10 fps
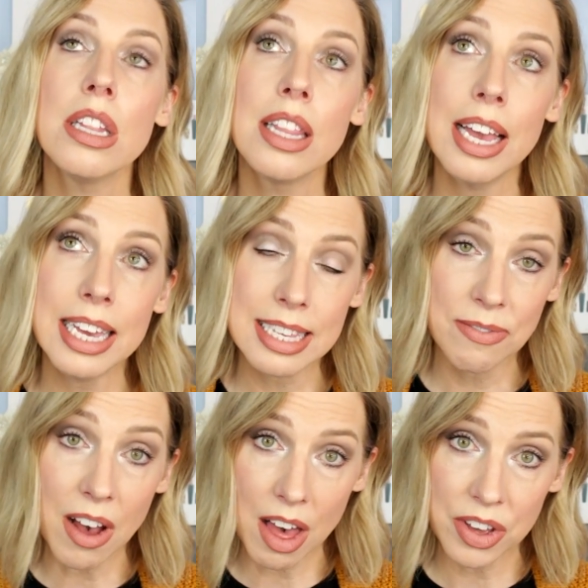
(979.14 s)
like
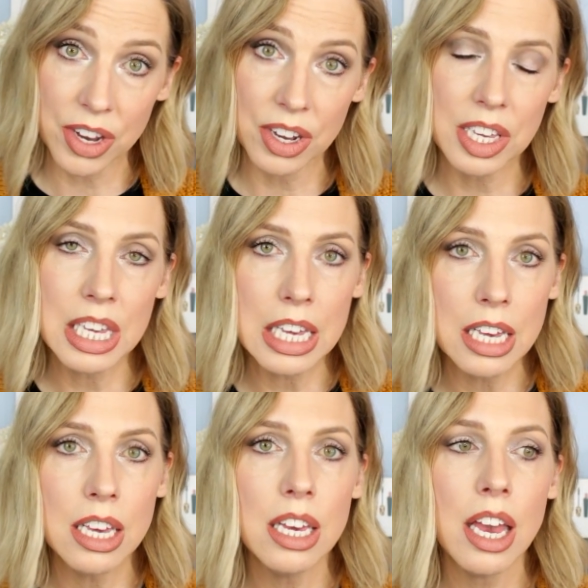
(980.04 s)
his father,
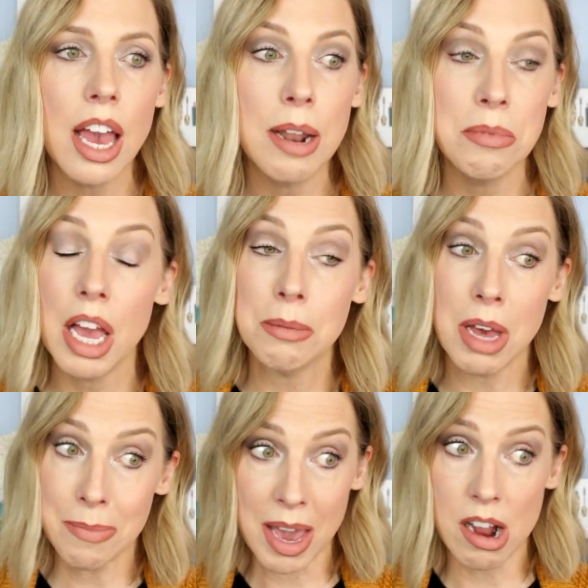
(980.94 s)
he, and like
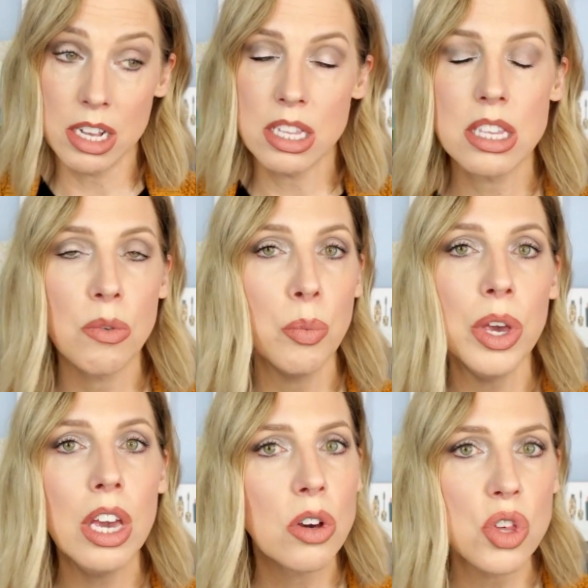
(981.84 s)
my parents,
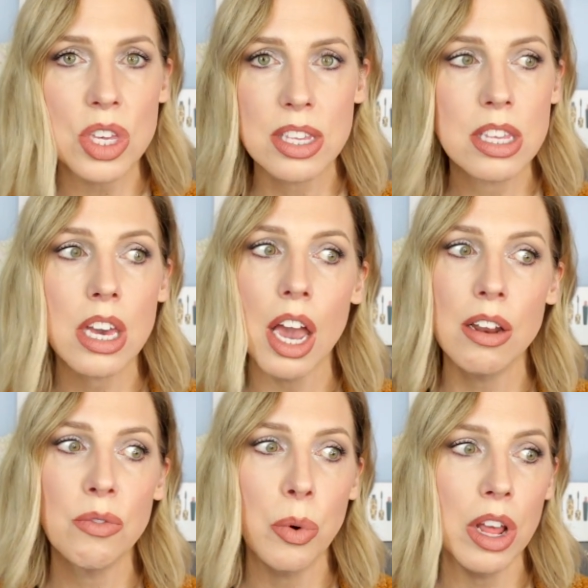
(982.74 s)
we are just
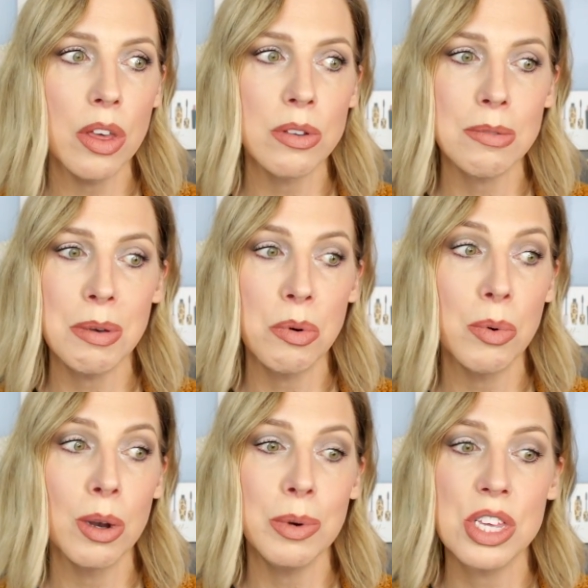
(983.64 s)
kind of one of those
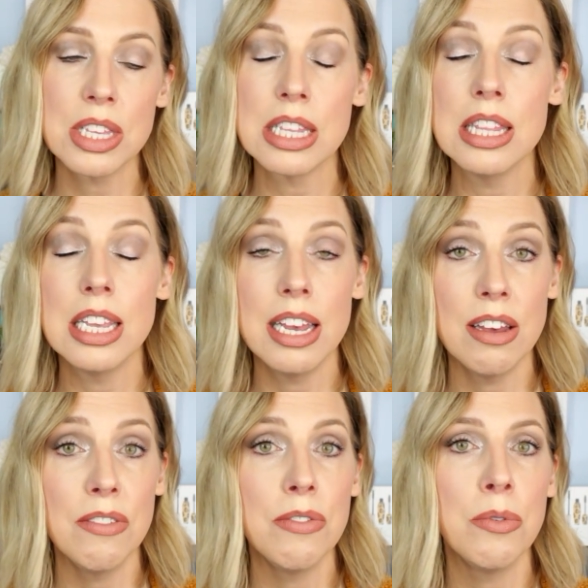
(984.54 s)
people where we just
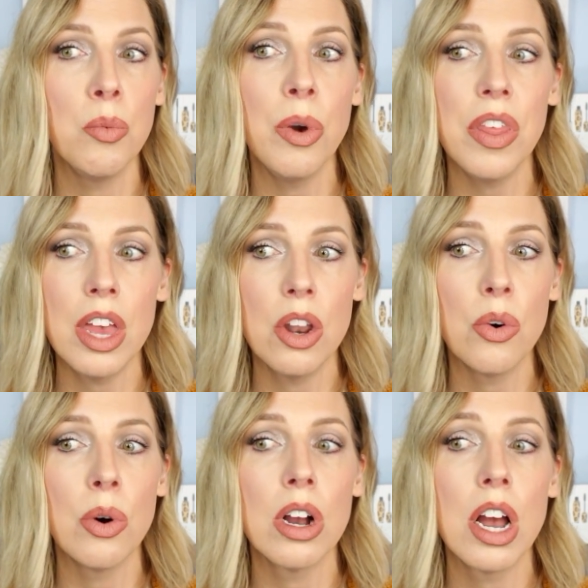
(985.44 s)
live within
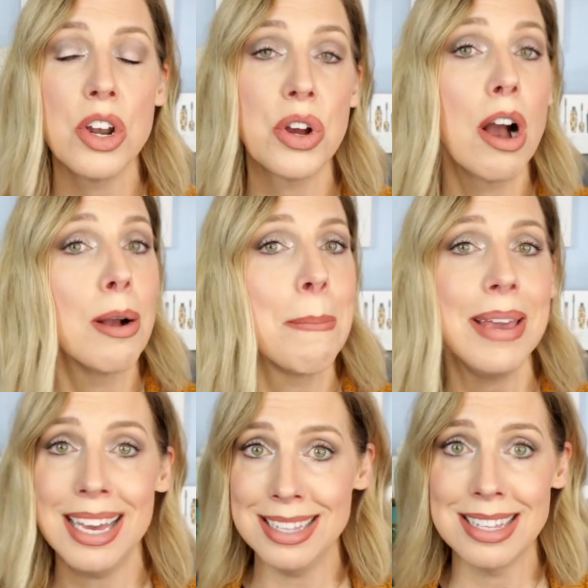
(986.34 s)
or under our
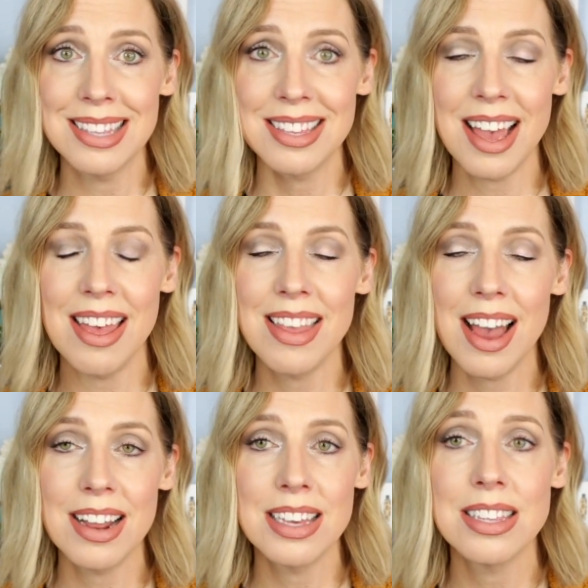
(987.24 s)
means. And
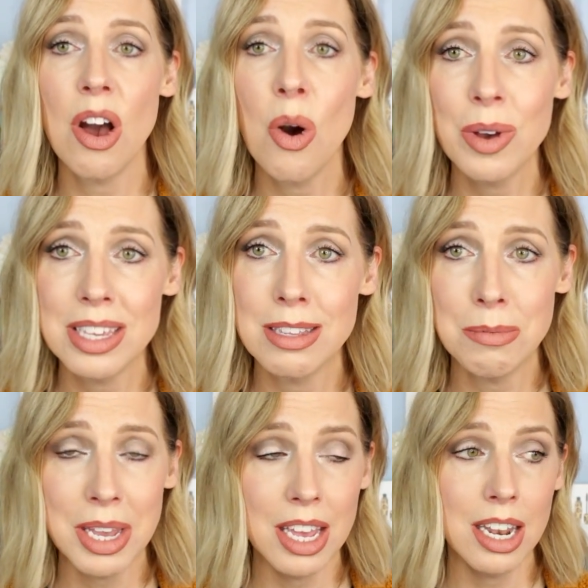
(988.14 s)
that has
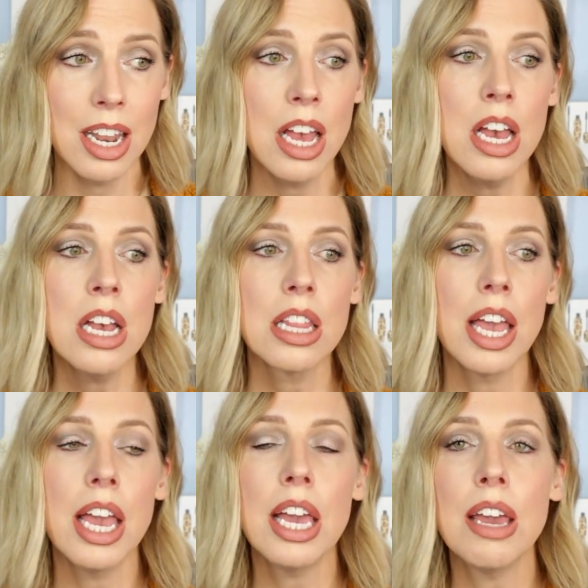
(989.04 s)
always been
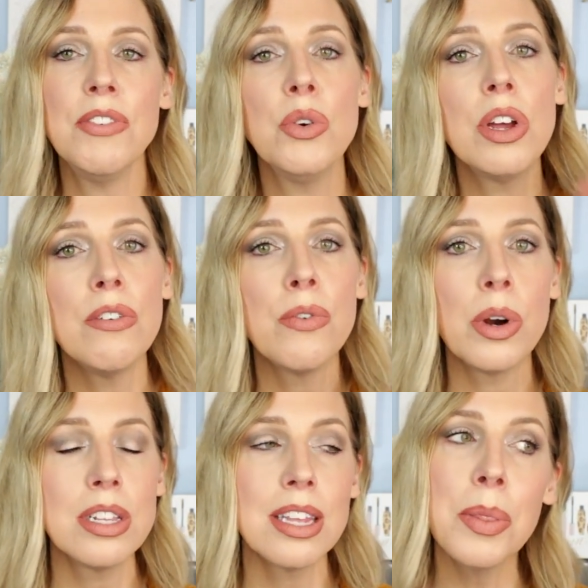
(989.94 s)
like, if you can
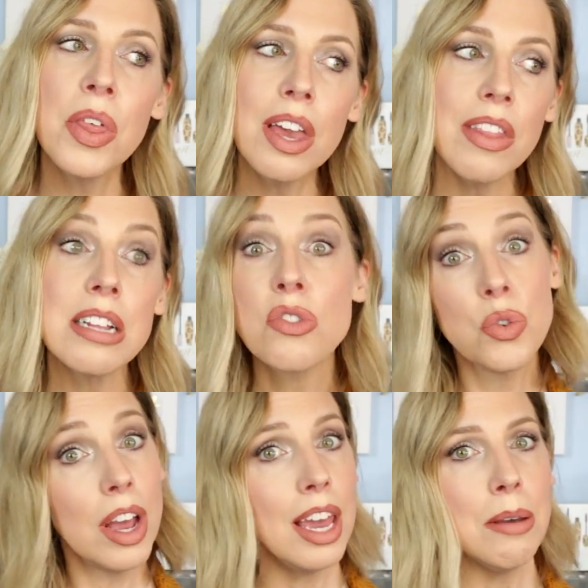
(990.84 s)
afford something, that's
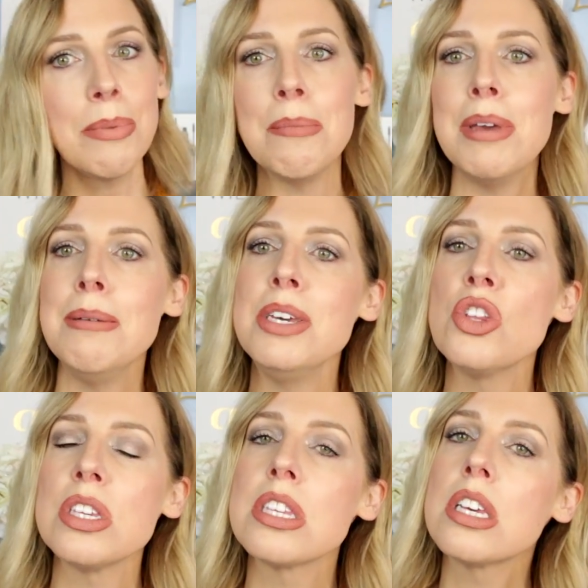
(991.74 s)
great, but
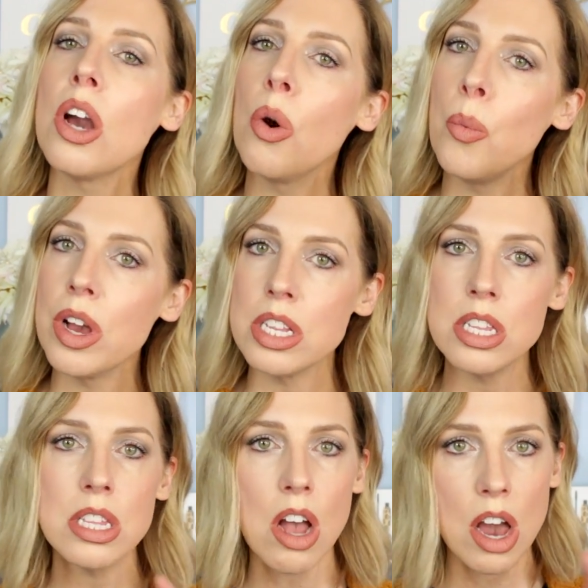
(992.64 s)
maybe just go
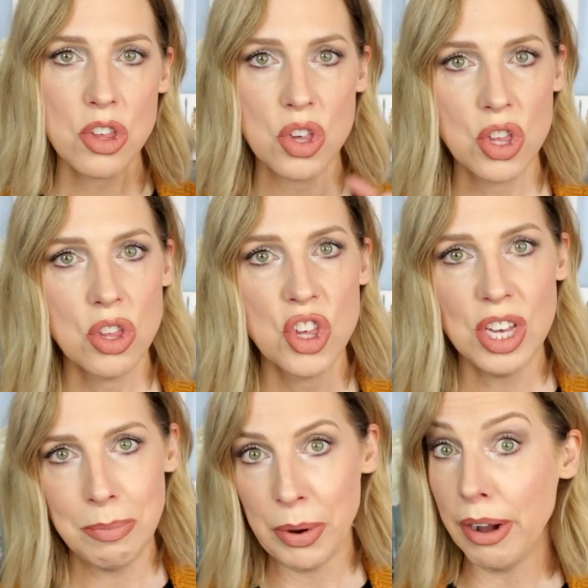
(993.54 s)
one notch
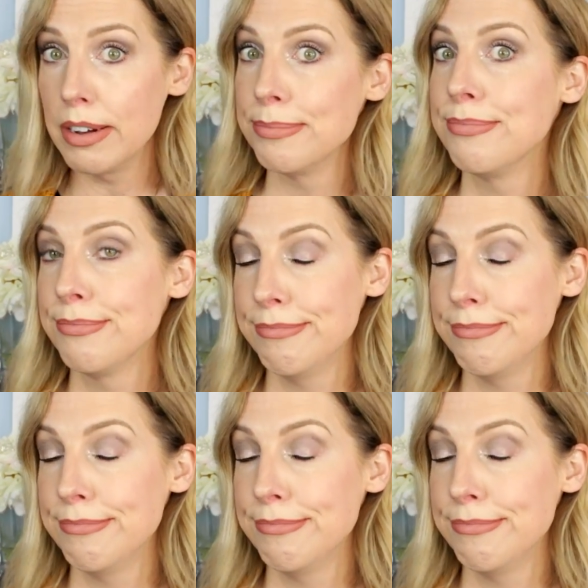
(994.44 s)
cheaper